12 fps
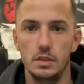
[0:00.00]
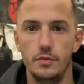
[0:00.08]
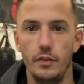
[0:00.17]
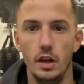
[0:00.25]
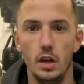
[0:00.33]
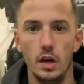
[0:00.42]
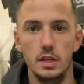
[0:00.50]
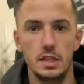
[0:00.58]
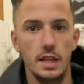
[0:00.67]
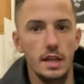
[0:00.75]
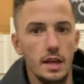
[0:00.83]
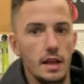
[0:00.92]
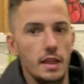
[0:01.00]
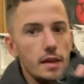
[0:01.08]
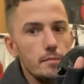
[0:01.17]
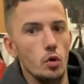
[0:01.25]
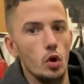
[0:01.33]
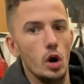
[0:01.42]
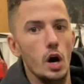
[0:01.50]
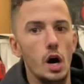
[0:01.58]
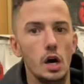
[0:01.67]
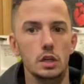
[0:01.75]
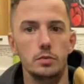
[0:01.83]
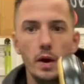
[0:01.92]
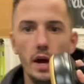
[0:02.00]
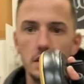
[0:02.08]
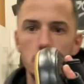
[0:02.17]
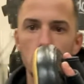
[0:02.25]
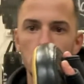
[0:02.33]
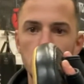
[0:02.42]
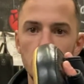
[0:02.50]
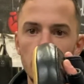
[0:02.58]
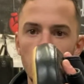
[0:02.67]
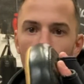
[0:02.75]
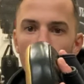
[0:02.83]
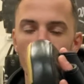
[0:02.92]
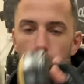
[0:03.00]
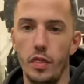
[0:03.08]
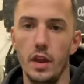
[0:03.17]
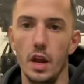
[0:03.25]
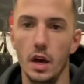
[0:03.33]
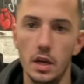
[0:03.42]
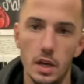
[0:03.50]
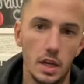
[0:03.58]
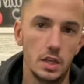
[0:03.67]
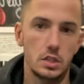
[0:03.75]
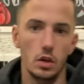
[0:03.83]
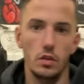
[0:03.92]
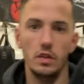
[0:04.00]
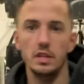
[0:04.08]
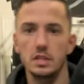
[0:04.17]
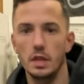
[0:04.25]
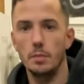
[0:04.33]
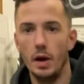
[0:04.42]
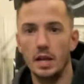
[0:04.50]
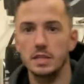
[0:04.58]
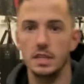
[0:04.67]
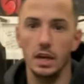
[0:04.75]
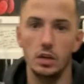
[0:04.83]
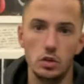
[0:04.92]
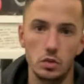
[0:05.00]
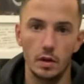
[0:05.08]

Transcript: fit nicely. They're more arced, but as you can see, they're a lot thinner. So these are the pads that I use when